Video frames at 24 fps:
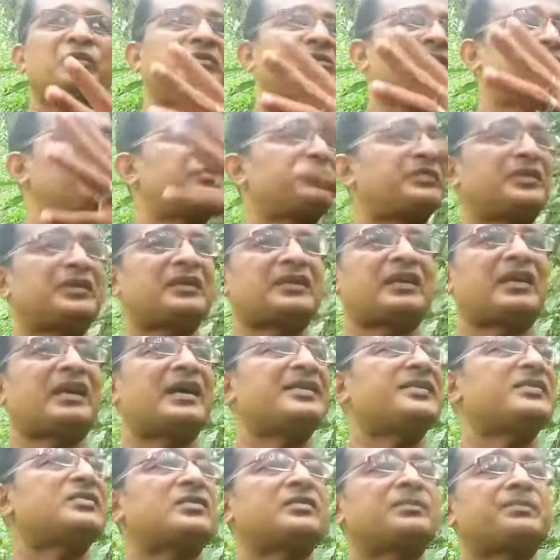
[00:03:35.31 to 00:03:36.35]
different
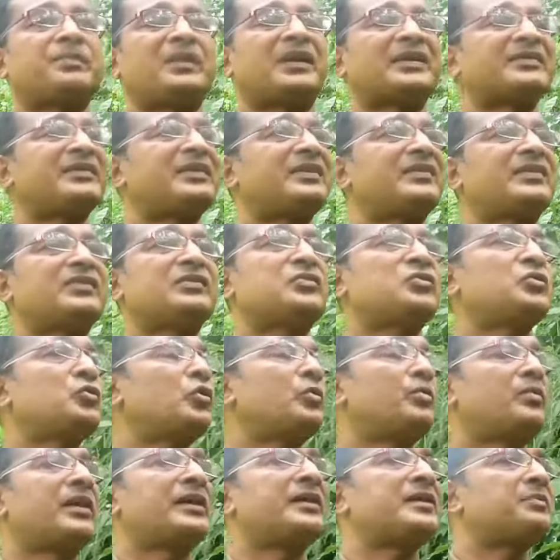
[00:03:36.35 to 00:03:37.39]
kinds of positions you
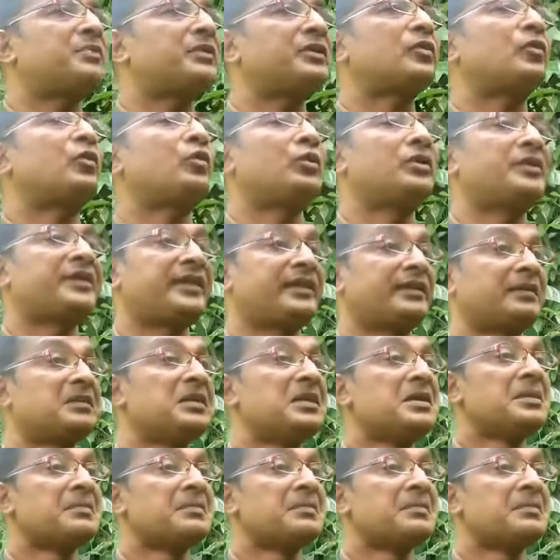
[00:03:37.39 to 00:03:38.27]
might be holding,